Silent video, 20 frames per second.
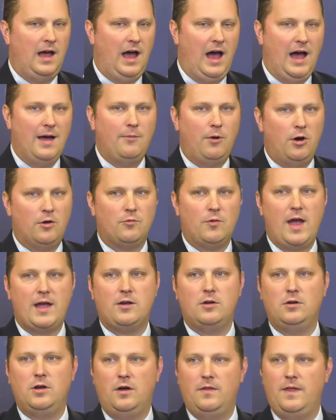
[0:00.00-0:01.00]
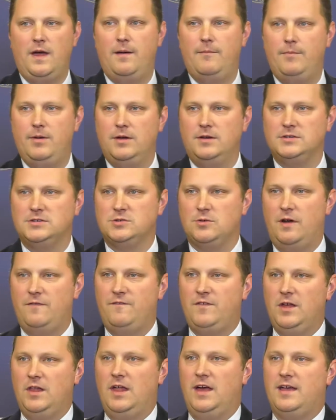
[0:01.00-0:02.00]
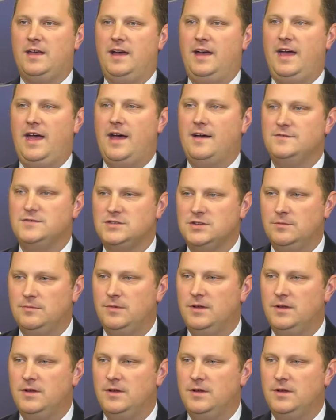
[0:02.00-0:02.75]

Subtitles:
I'm on record on that bill, so I feel like I have